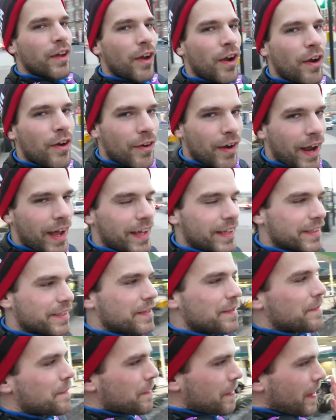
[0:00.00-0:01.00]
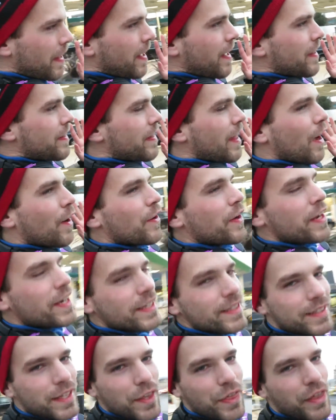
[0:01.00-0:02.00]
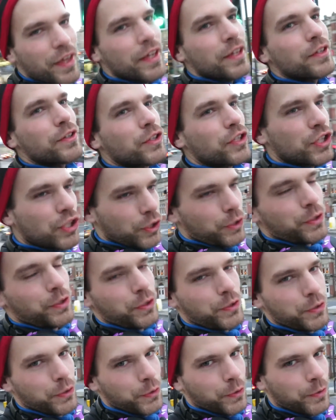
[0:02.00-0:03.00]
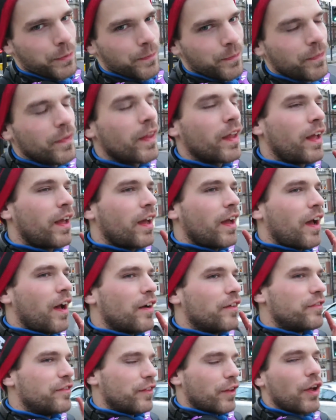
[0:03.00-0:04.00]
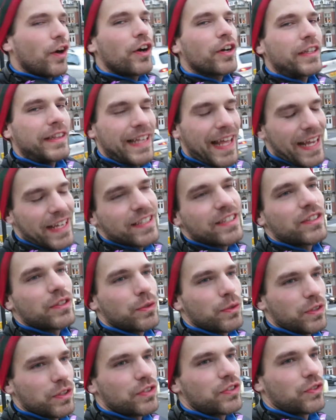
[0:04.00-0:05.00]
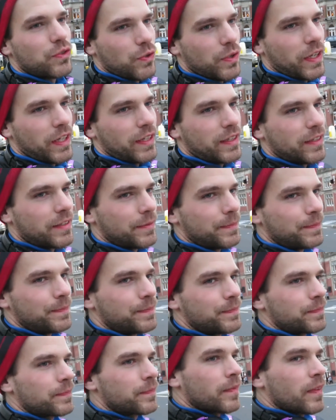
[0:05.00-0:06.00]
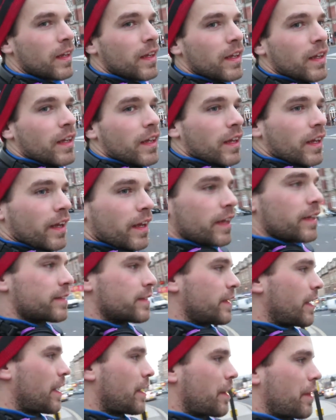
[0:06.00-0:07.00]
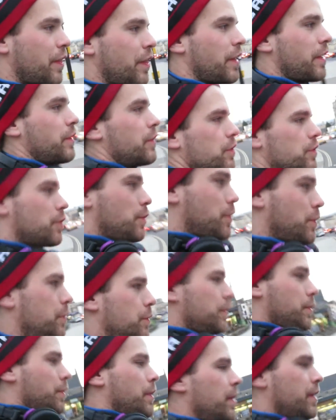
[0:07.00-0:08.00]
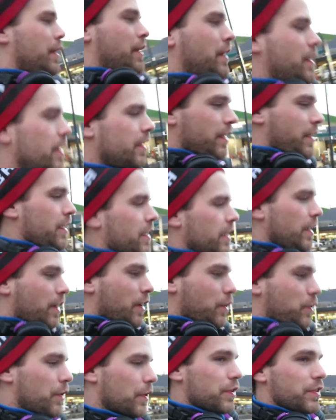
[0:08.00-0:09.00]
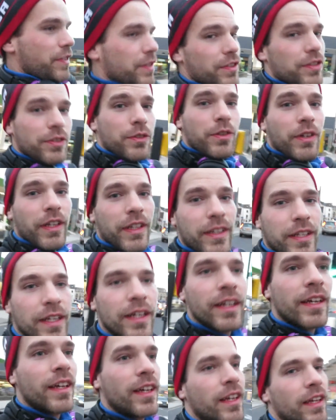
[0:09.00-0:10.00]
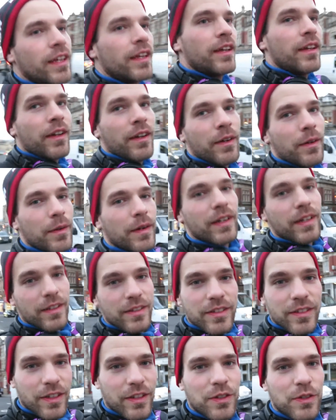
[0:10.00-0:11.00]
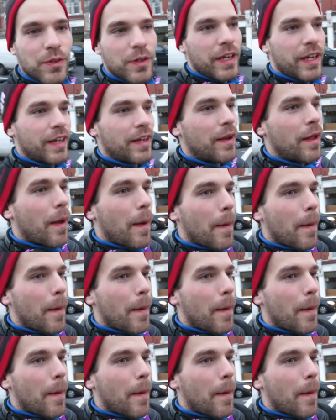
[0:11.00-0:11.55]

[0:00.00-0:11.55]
Alright, now here's the thing you shouldn't do. Vlog next to the street. Here's another thing you shouldn't do. Cross the street when it's not green.